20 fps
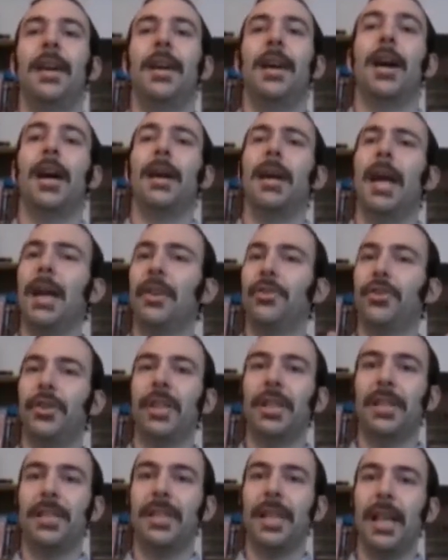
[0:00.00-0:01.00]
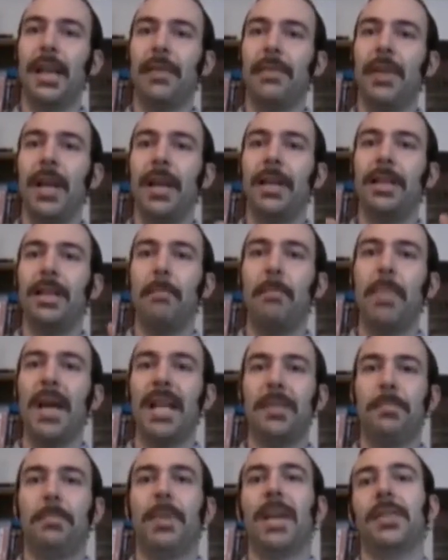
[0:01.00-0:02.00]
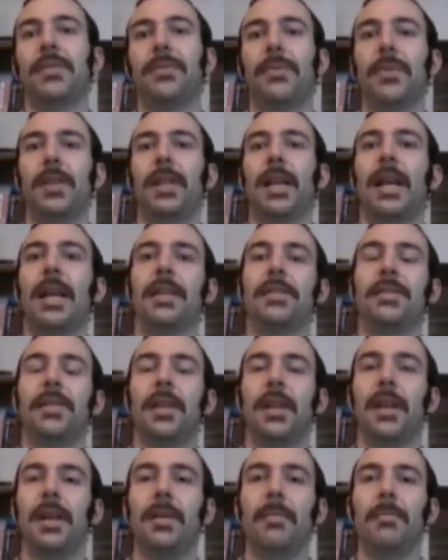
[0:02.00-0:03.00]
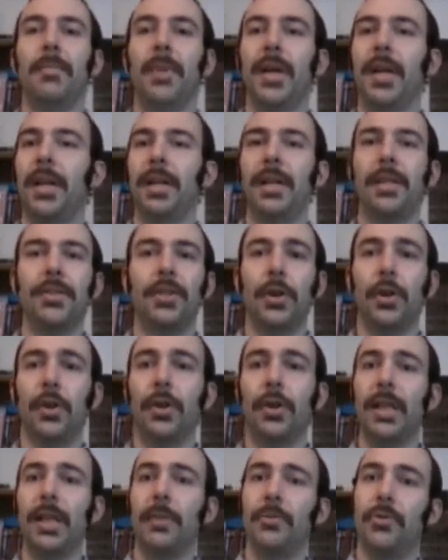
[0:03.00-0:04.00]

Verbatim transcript: I actually saved the best best for last, um, but it's early.